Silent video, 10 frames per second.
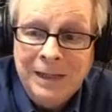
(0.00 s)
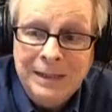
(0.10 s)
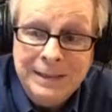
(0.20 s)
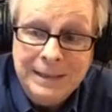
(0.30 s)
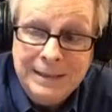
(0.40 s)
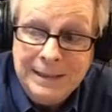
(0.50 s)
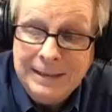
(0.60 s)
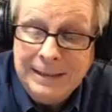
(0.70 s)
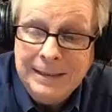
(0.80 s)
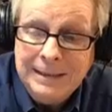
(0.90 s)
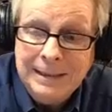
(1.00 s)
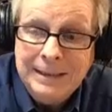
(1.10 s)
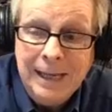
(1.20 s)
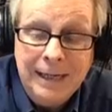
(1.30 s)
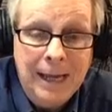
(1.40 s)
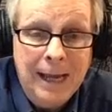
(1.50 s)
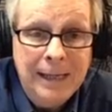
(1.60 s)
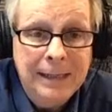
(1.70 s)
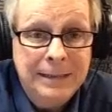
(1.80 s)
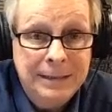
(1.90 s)
660 to
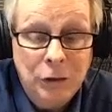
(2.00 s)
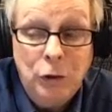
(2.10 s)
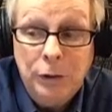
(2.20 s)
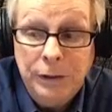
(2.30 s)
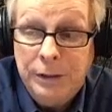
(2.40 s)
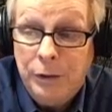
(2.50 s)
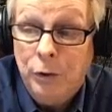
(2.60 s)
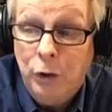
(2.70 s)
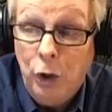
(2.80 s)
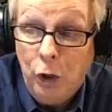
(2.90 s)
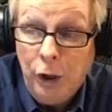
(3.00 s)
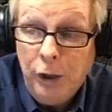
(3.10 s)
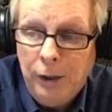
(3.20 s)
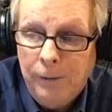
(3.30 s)
699 is still considered good.